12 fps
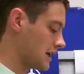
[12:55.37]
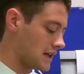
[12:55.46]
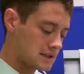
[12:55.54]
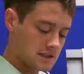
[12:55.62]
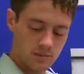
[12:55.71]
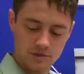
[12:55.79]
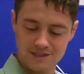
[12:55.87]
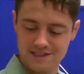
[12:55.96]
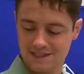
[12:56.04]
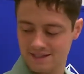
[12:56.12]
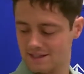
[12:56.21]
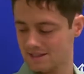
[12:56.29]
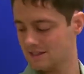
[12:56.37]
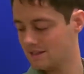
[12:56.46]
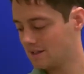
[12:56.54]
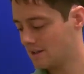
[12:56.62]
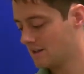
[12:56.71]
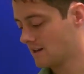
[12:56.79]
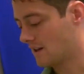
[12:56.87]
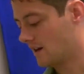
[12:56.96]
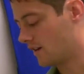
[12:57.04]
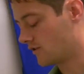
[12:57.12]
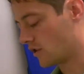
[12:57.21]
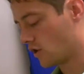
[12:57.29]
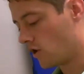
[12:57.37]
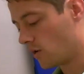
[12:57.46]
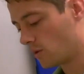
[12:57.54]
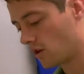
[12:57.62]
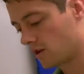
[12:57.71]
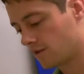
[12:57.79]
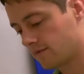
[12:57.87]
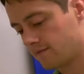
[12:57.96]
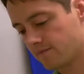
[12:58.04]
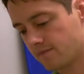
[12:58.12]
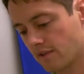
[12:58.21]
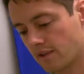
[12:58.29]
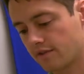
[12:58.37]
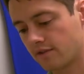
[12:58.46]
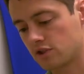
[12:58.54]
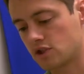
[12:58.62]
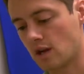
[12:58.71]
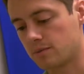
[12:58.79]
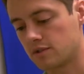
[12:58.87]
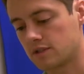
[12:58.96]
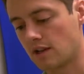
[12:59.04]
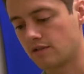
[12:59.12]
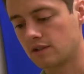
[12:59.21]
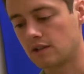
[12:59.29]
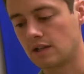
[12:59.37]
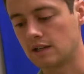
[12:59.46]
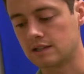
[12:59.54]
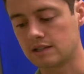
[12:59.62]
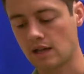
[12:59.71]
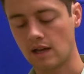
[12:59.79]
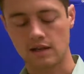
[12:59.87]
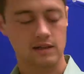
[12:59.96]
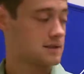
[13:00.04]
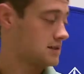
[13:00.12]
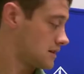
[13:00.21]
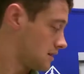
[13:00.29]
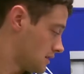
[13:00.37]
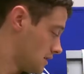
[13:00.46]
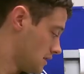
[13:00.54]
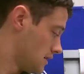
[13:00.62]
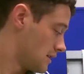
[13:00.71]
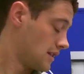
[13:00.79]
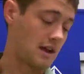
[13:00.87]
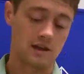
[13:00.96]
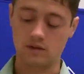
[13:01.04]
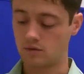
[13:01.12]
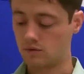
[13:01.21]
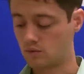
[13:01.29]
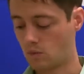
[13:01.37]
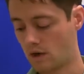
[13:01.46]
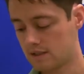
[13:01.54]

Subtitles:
at number 6 of your homework for chapter 7, and it says that you